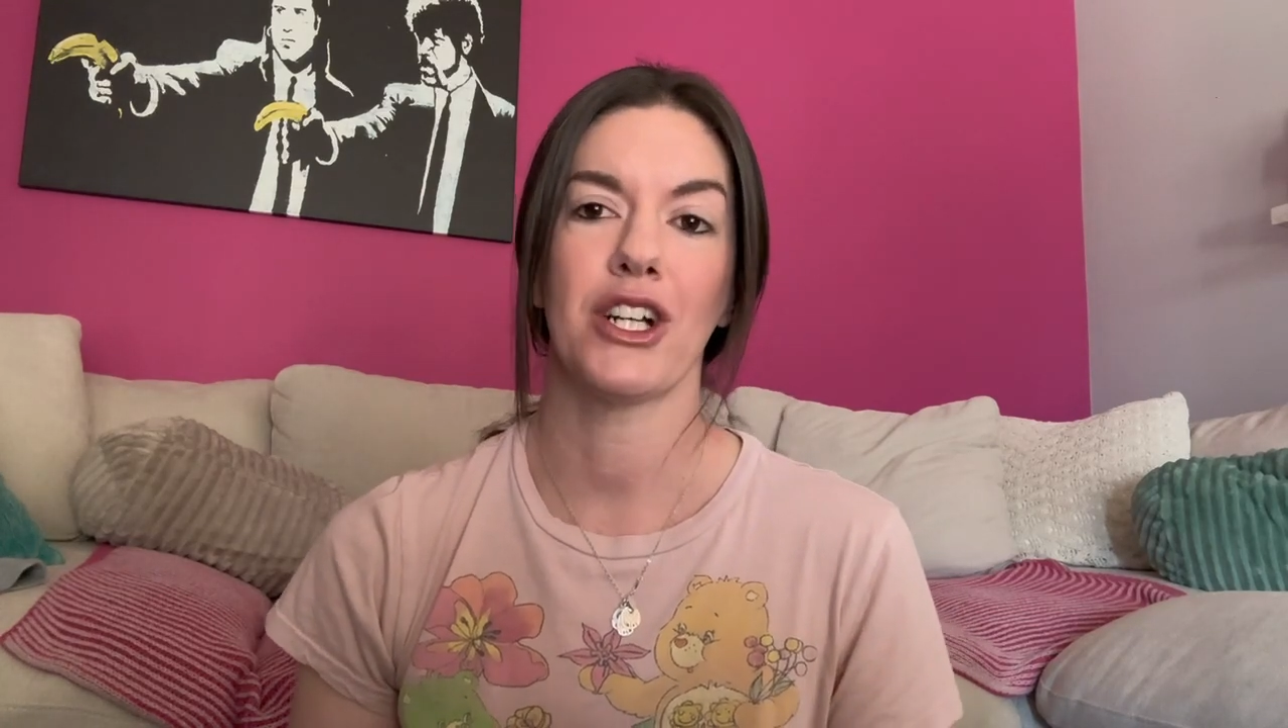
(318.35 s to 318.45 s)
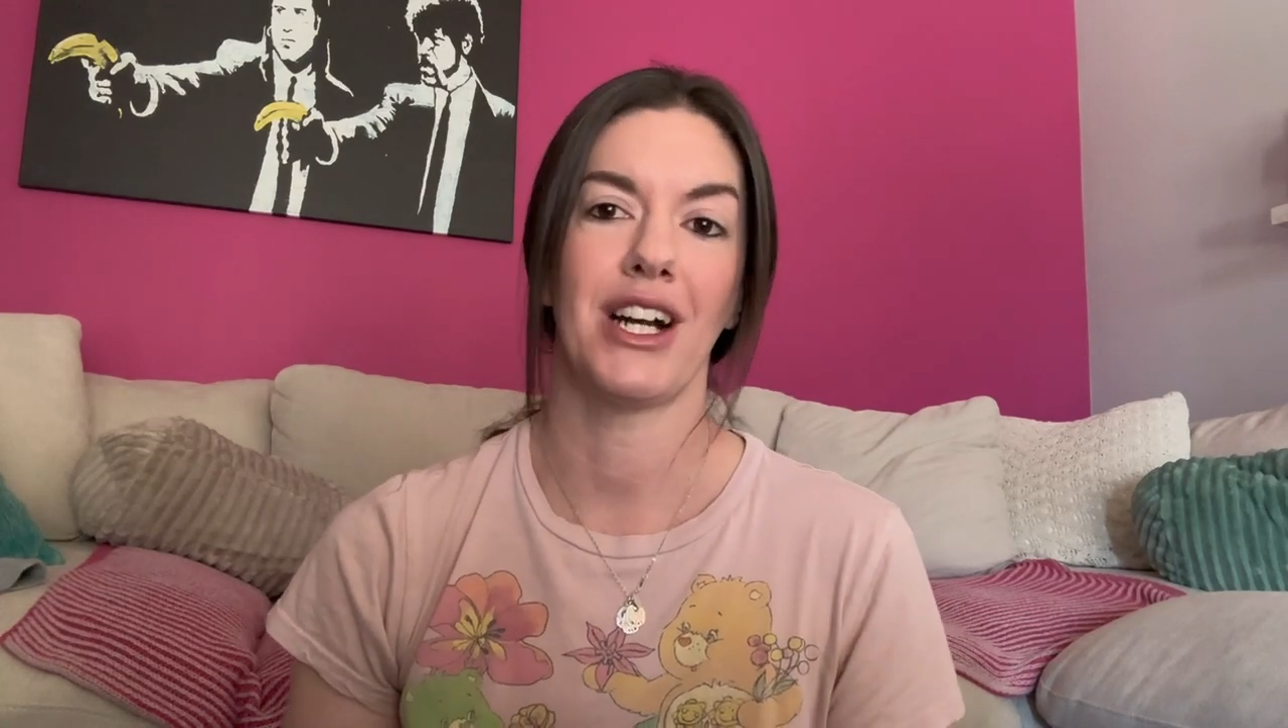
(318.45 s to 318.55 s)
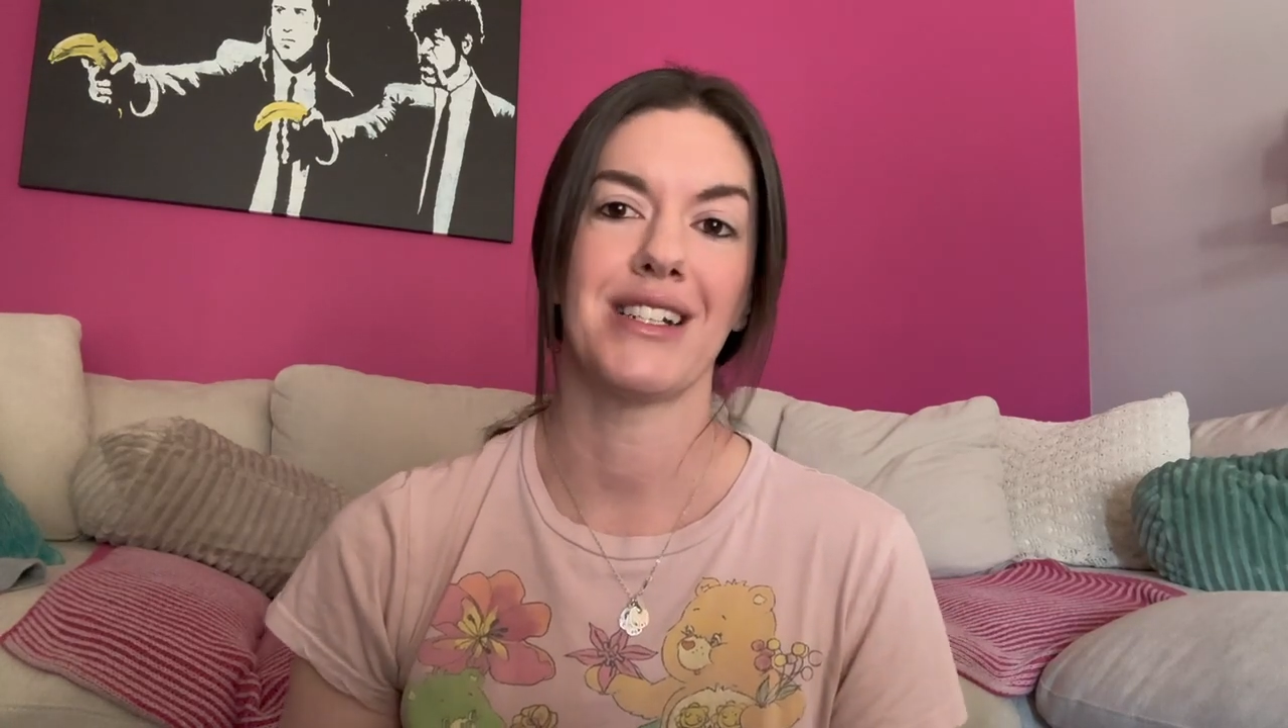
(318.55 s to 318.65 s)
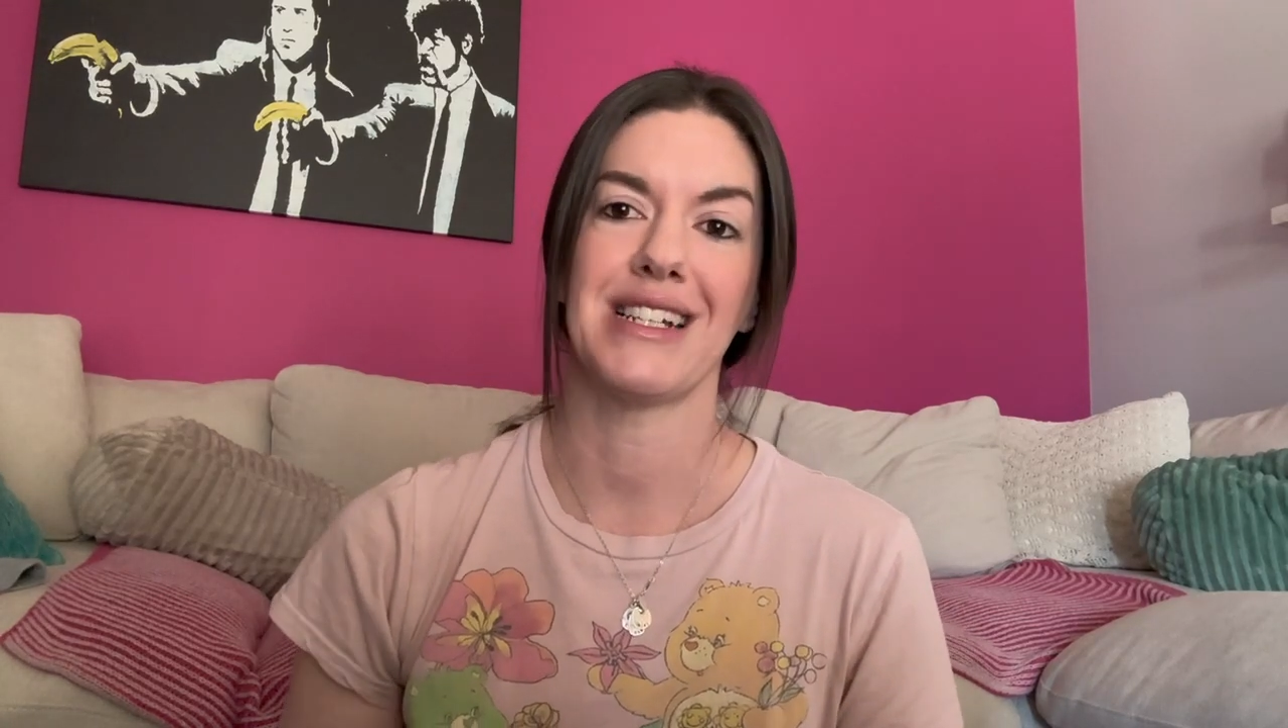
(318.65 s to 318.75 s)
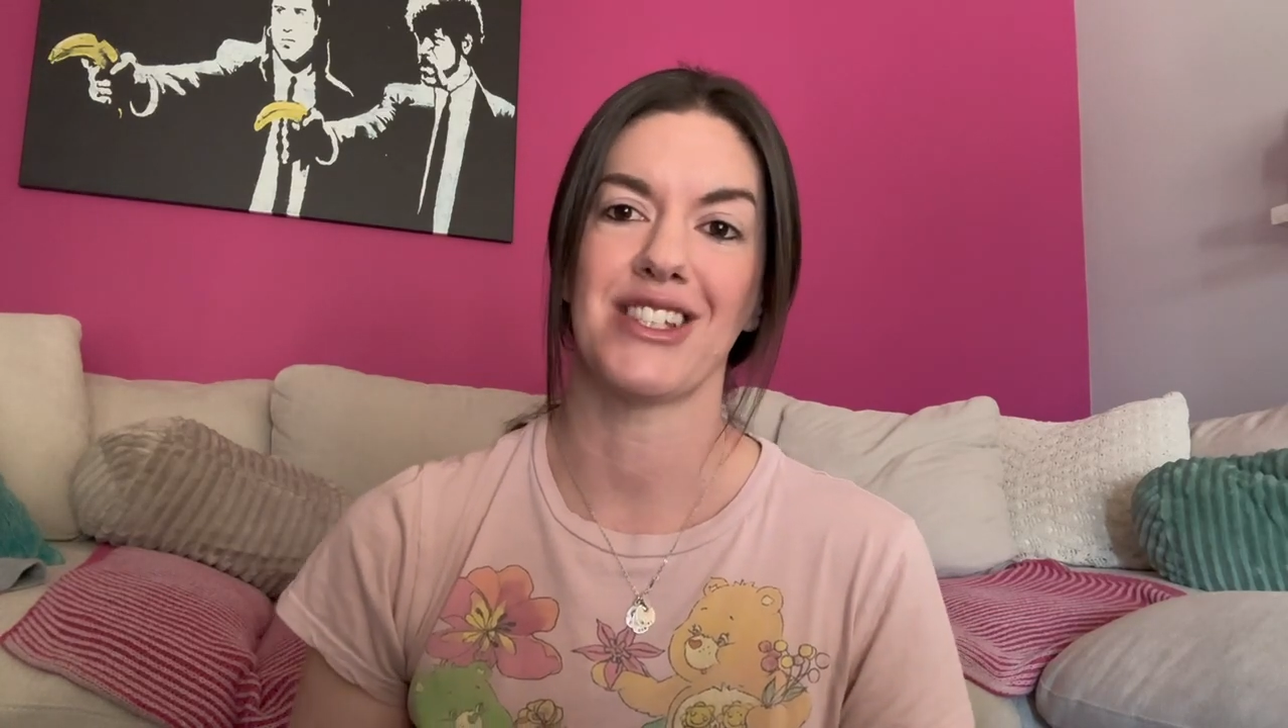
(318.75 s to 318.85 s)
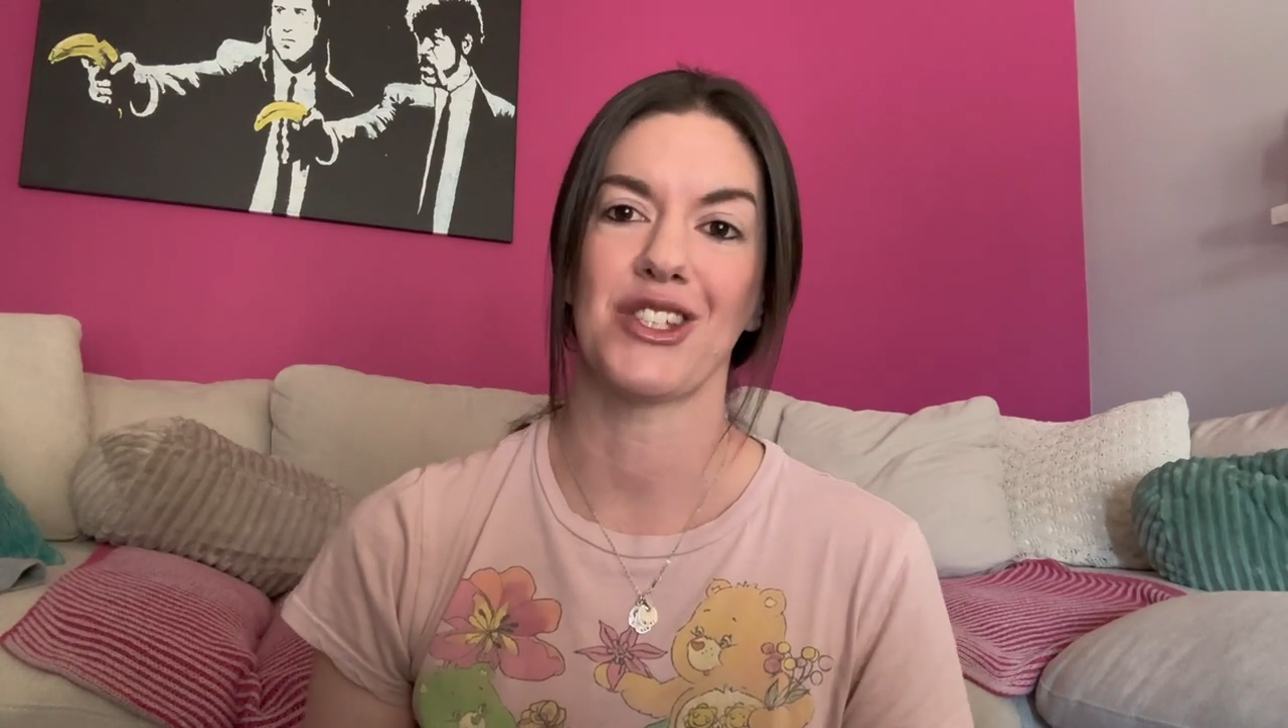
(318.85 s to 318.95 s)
content